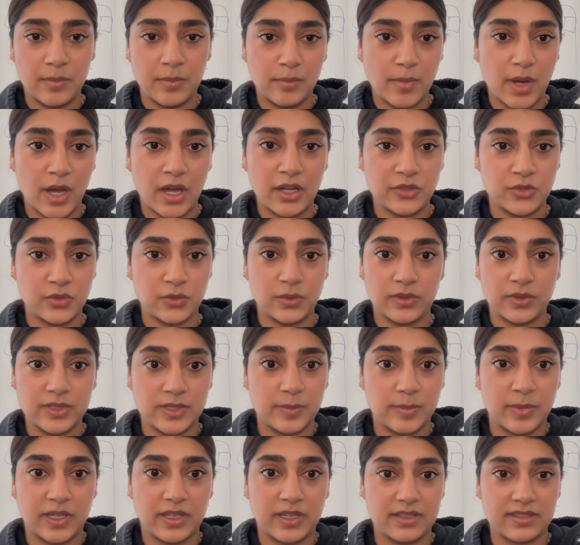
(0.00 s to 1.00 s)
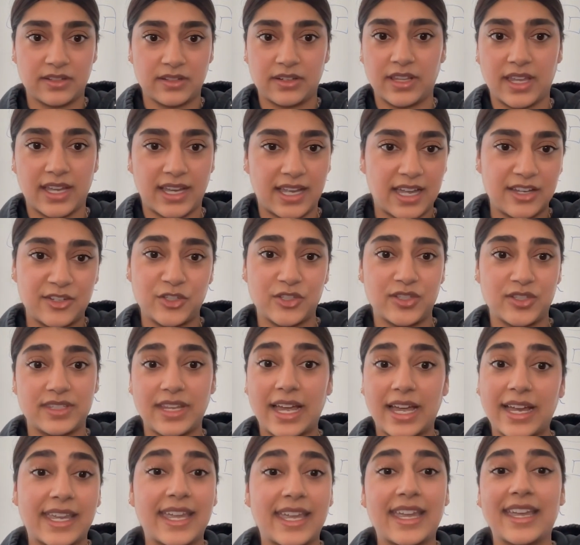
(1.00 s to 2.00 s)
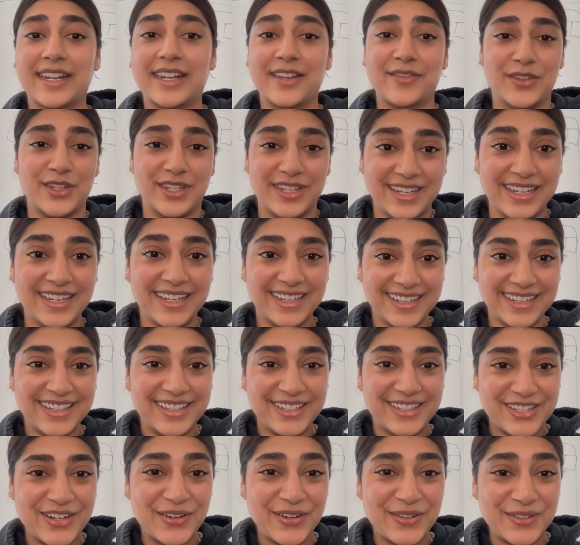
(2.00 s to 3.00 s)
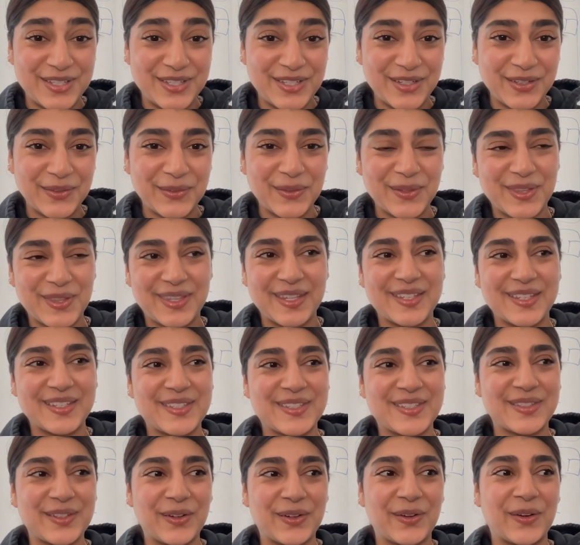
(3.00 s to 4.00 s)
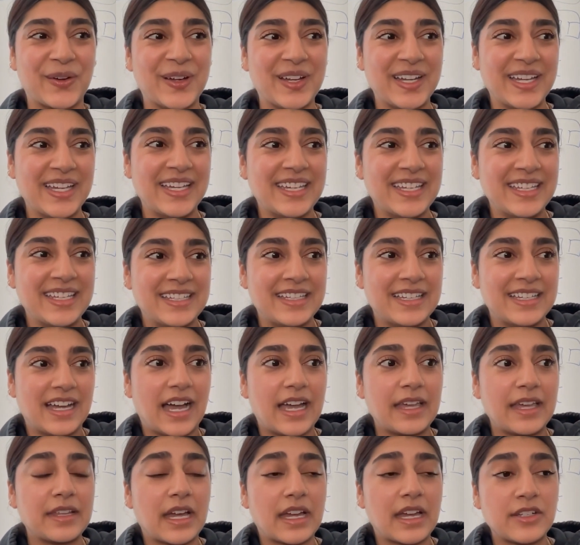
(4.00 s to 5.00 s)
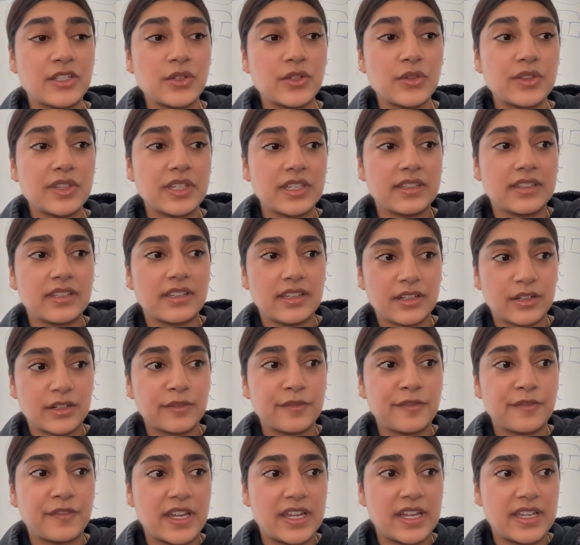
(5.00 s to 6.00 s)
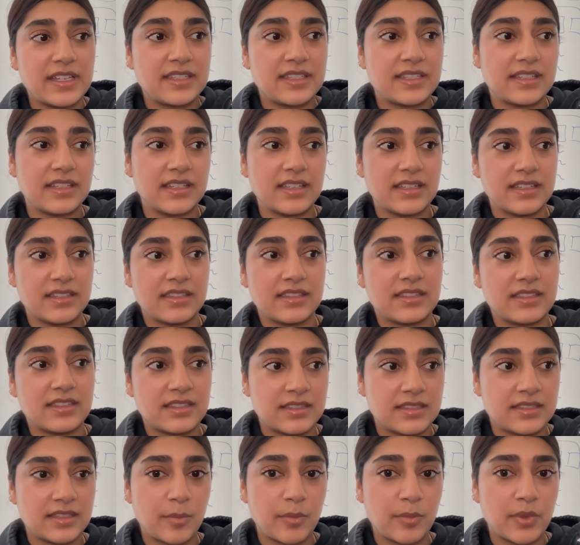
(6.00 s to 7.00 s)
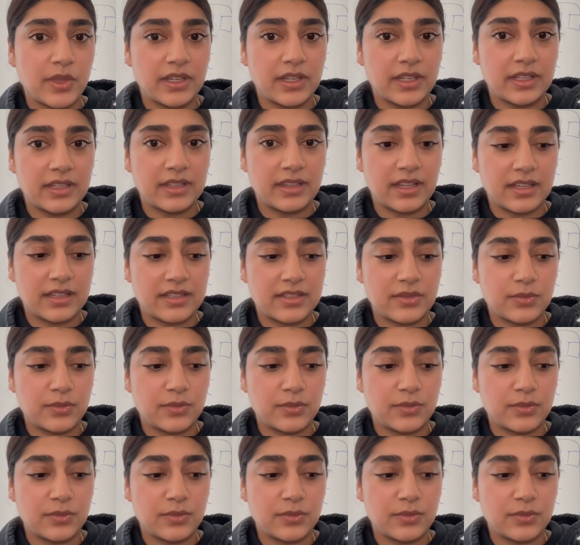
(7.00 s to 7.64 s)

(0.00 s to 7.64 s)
modules because they're like, I can't even, deal with this. So I do think the interface is something that's